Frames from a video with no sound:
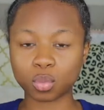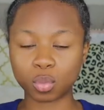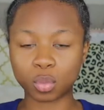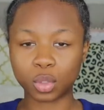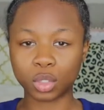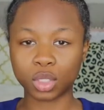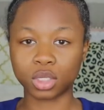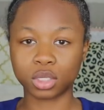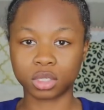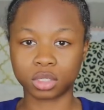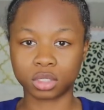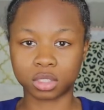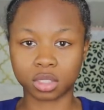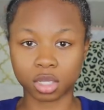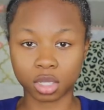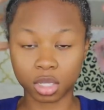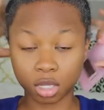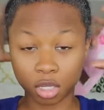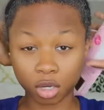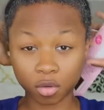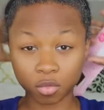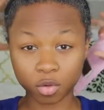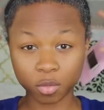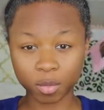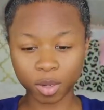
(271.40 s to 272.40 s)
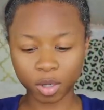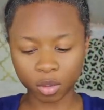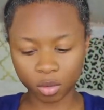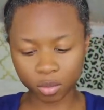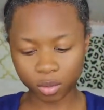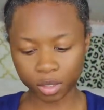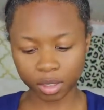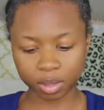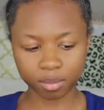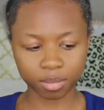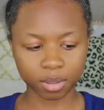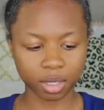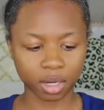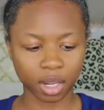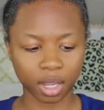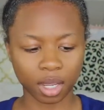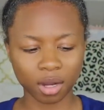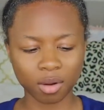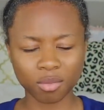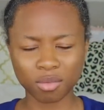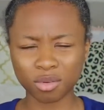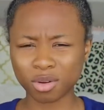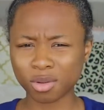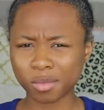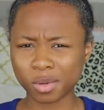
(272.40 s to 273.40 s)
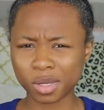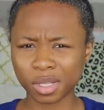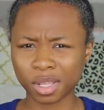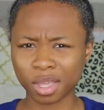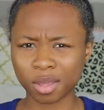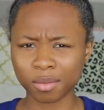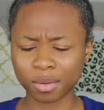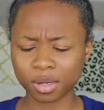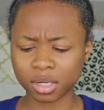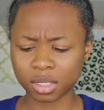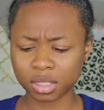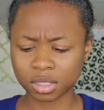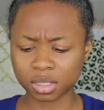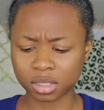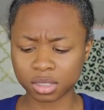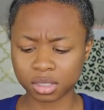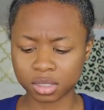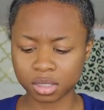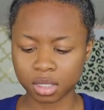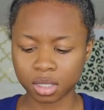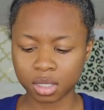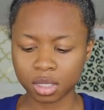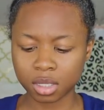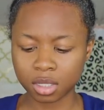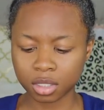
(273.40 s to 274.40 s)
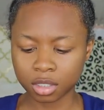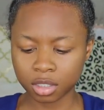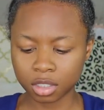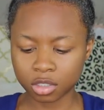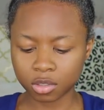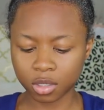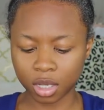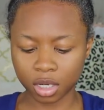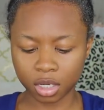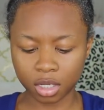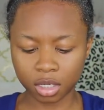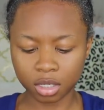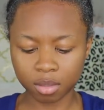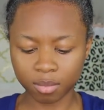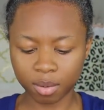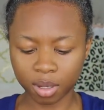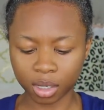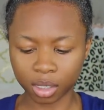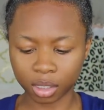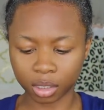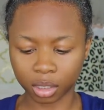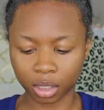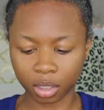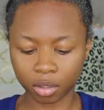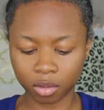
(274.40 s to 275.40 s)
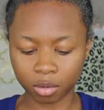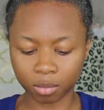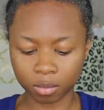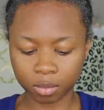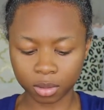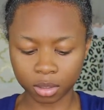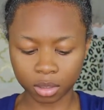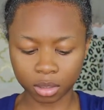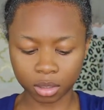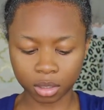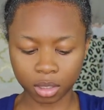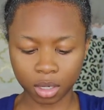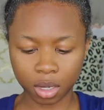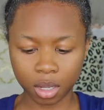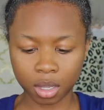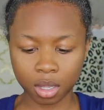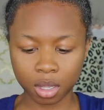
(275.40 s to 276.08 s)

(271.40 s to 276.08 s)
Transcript: one that covered my whole head but I don't know where that one is. So I need to buy another one.